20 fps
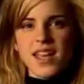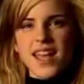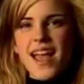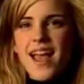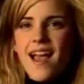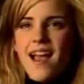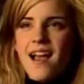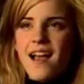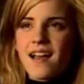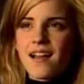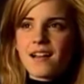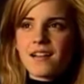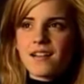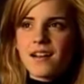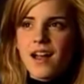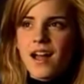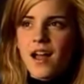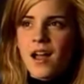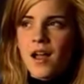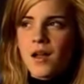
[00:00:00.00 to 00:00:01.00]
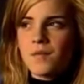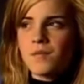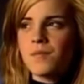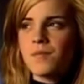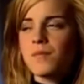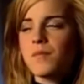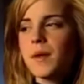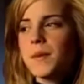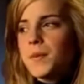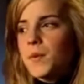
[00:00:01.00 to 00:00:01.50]
Yeah.
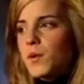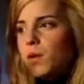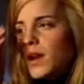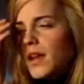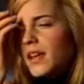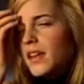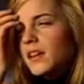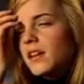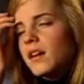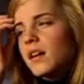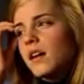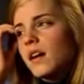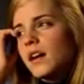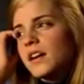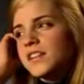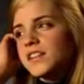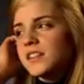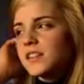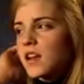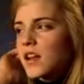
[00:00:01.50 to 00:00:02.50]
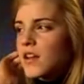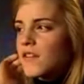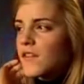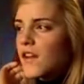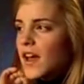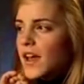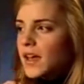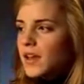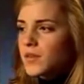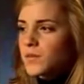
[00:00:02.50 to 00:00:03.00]
People like, I just kind of
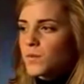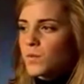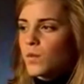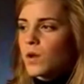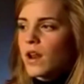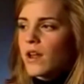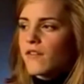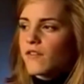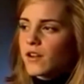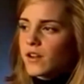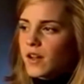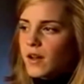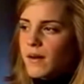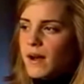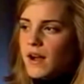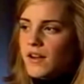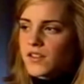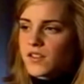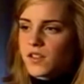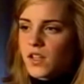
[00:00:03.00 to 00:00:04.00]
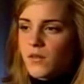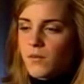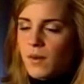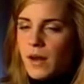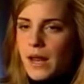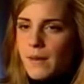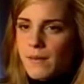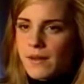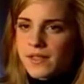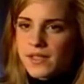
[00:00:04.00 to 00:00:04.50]
like, whenever I go out, I just kind of
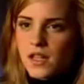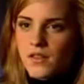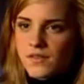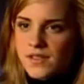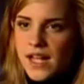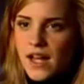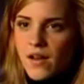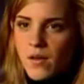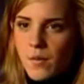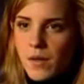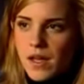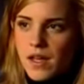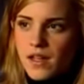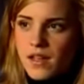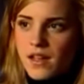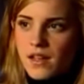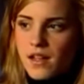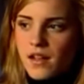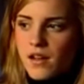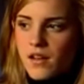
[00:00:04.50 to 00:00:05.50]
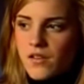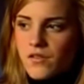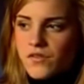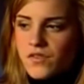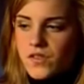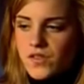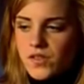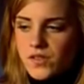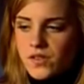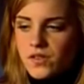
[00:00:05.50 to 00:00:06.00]
play myself down a bit and kind
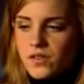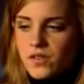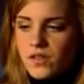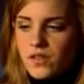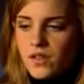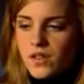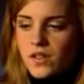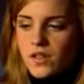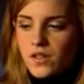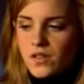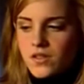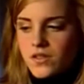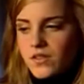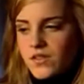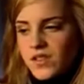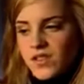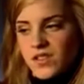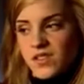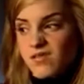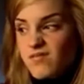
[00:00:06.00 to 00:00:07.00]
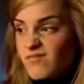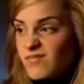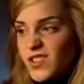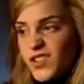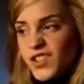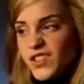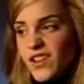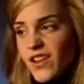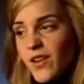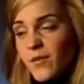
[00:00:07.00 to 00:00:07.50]
of you
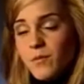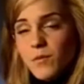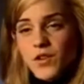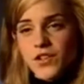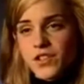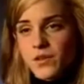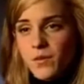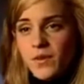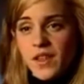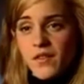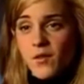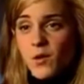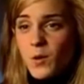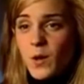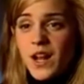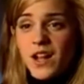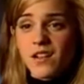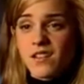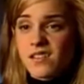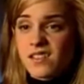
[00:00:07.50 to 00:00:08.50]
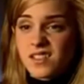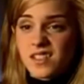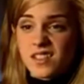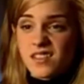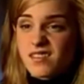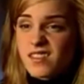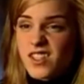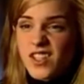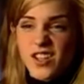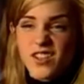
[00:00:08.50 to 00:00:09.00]
just kind of mush in with everyone else,
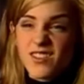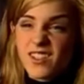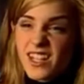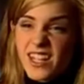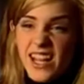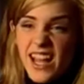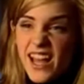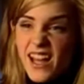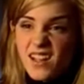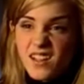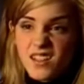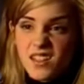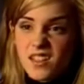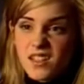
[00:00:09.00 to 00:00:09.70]
and you don't really get.